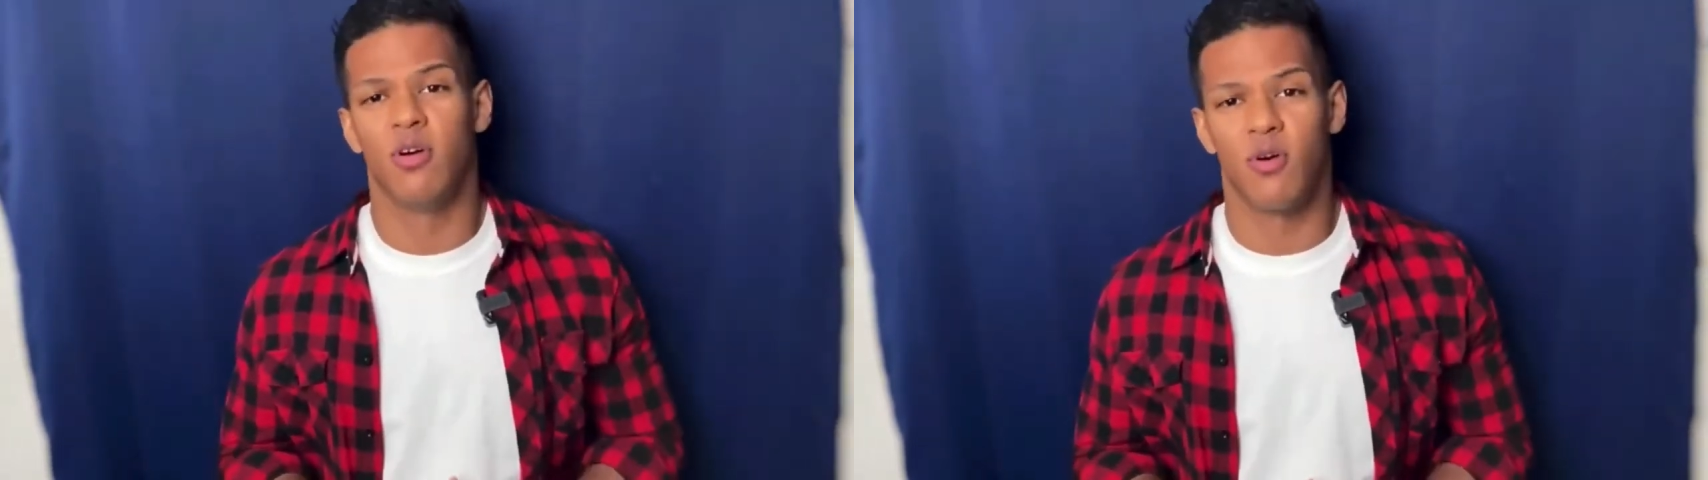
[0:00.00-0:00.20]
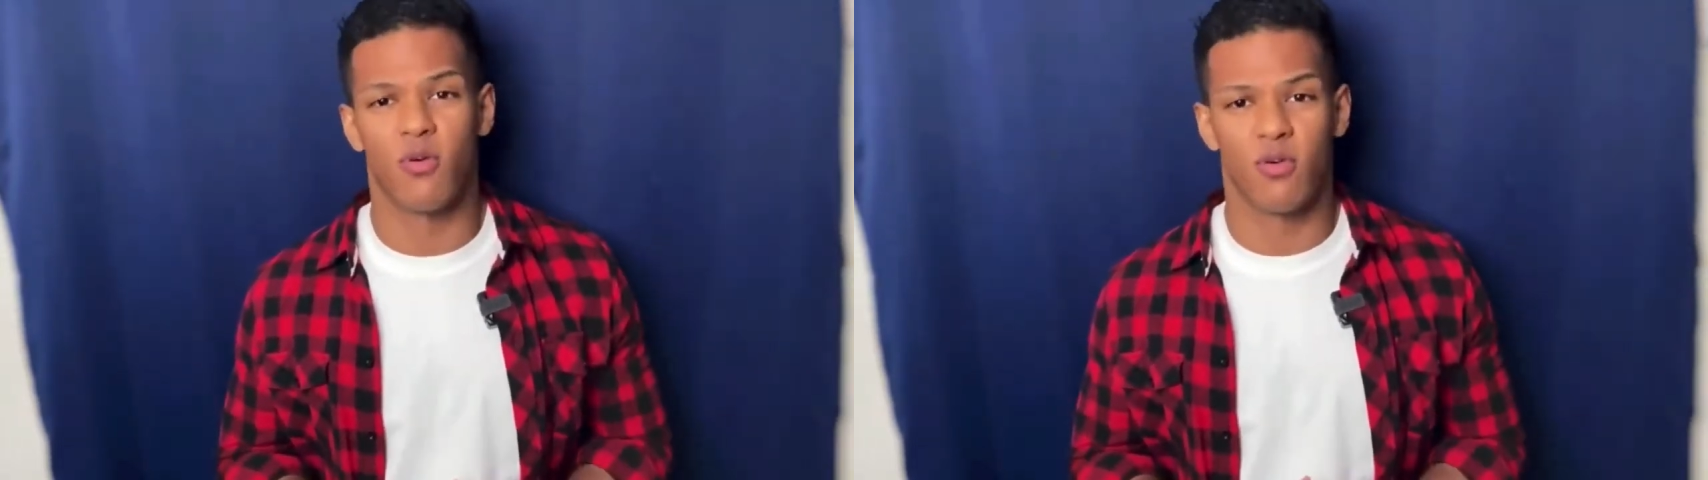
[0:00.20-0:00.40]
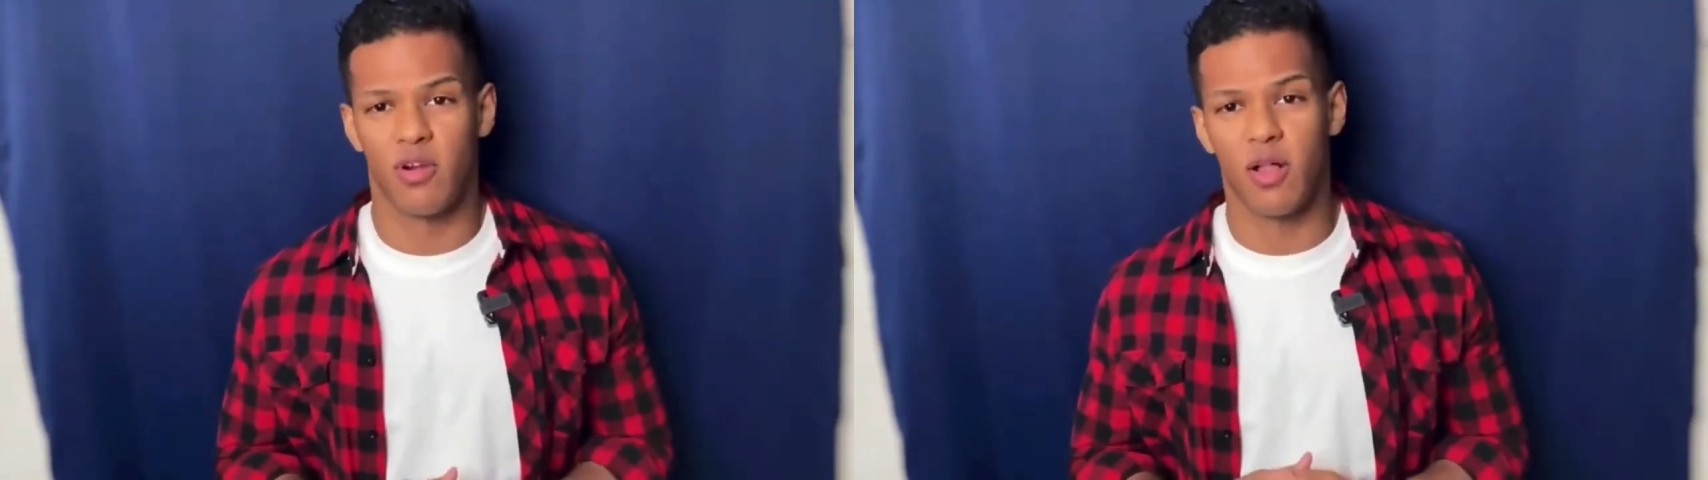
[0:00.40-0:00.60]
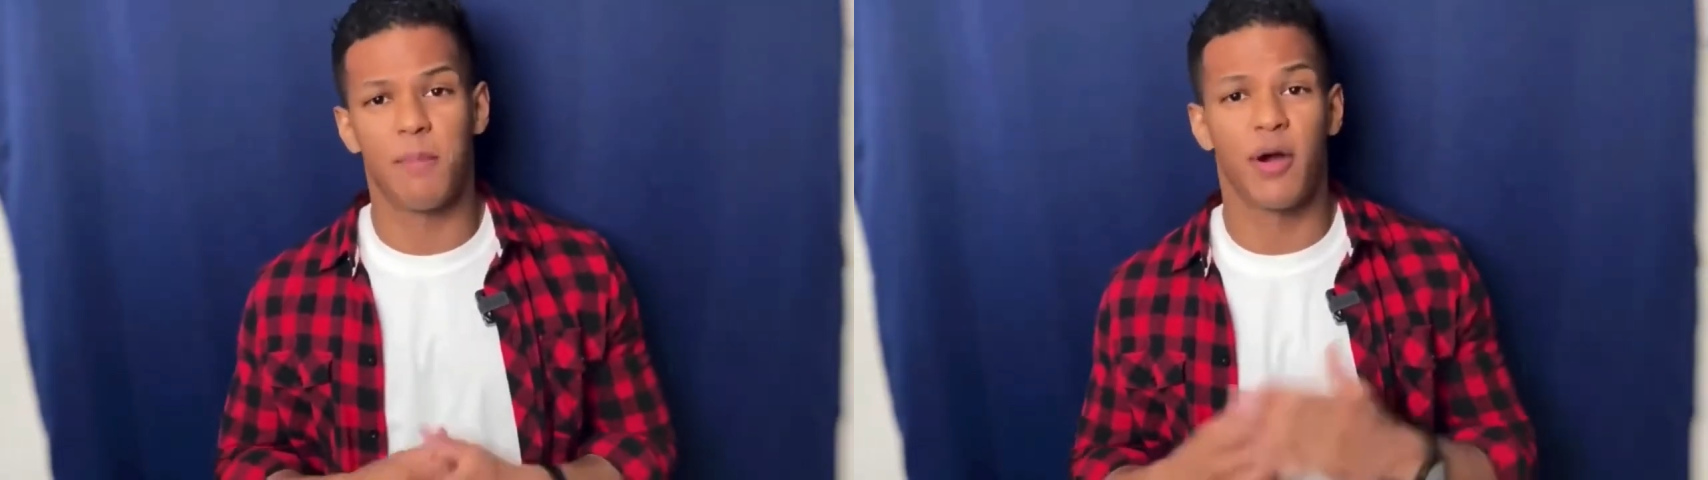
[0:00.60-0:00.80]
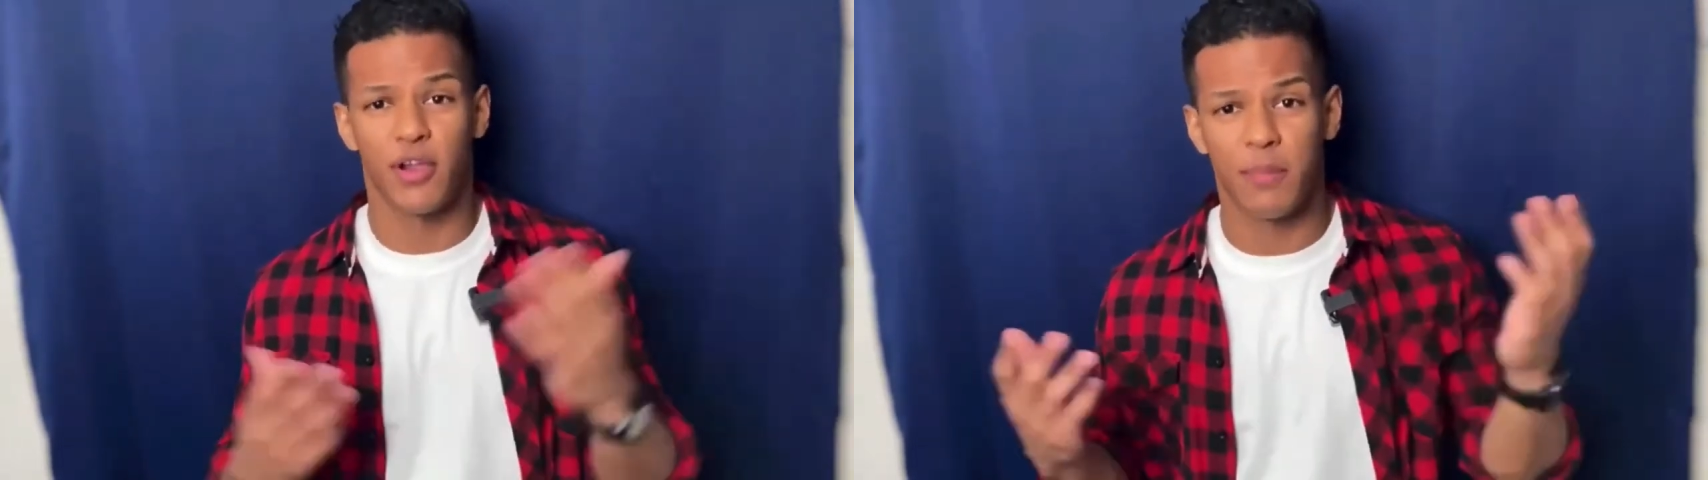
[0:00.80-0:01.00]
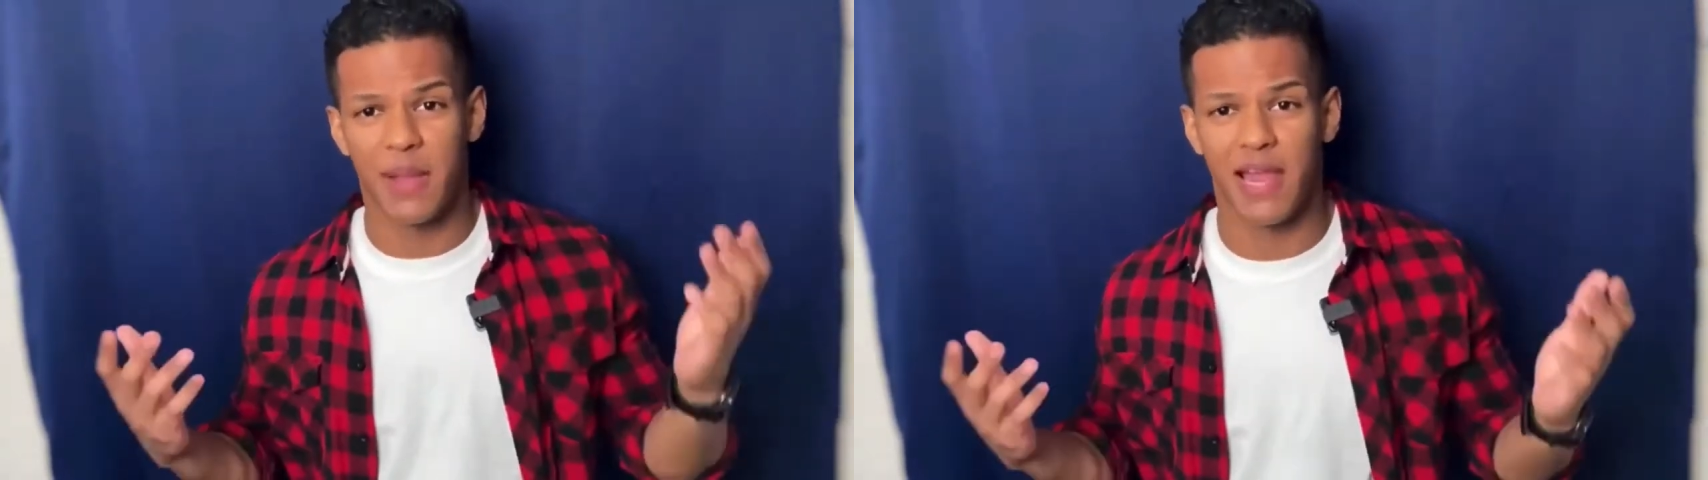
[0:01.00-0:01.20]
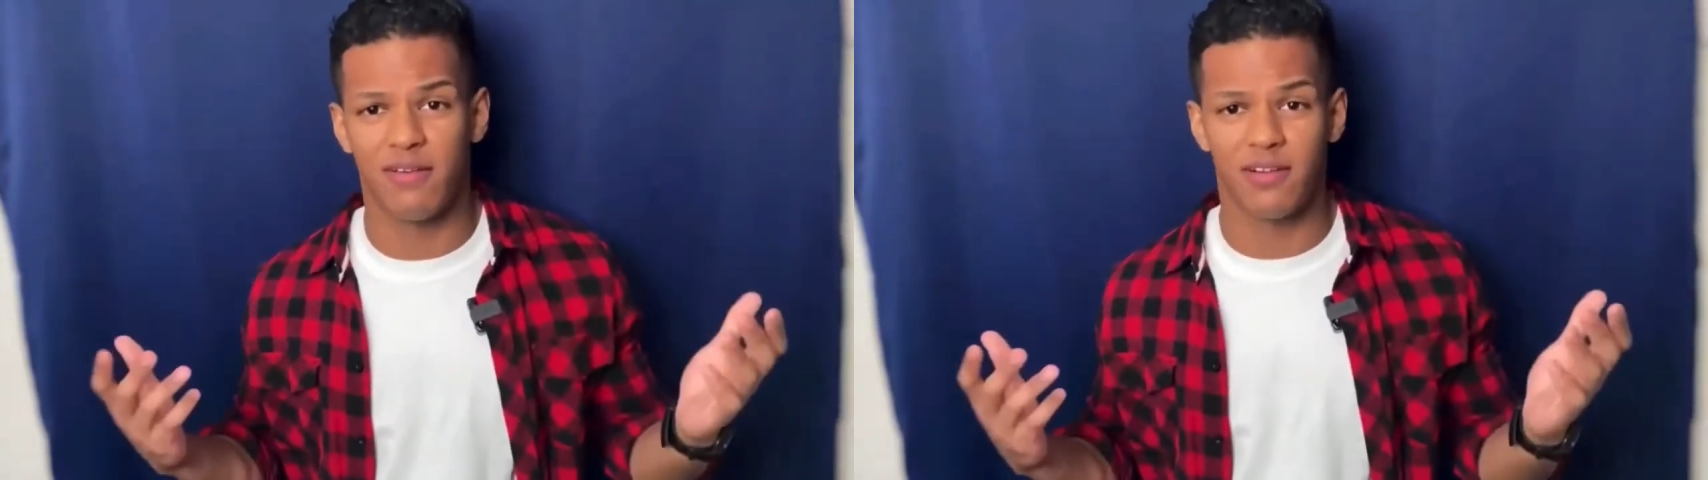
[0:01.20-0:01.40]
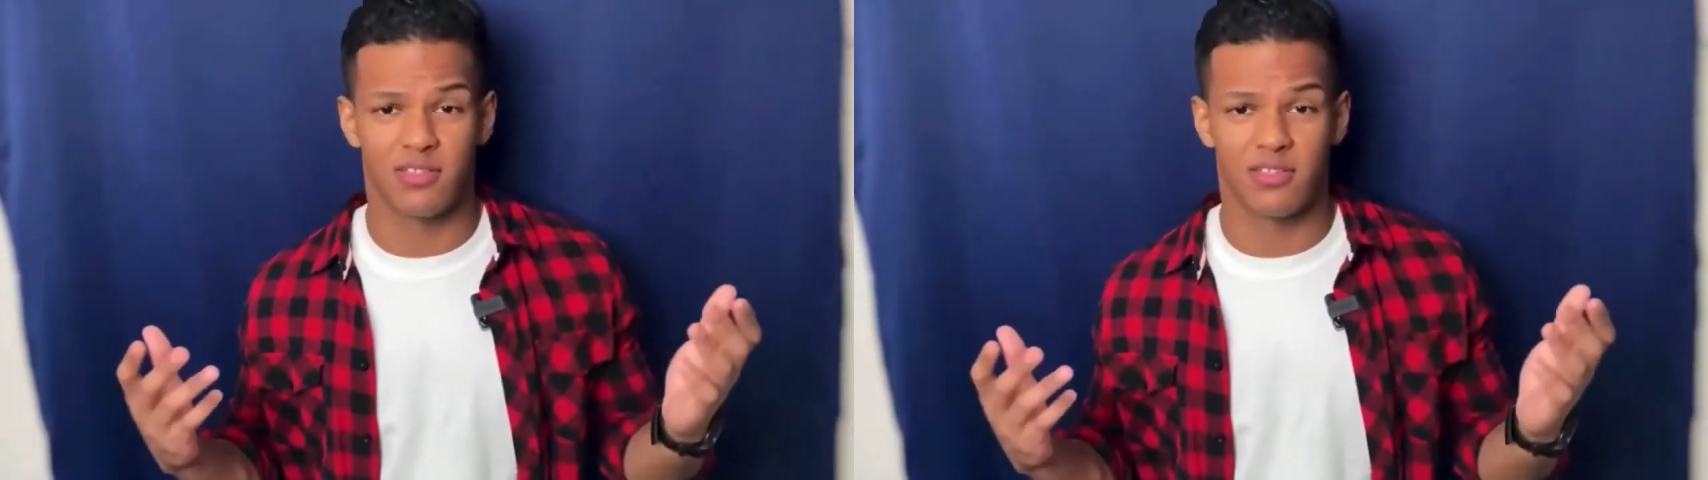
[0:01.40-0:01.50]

or help out your parents,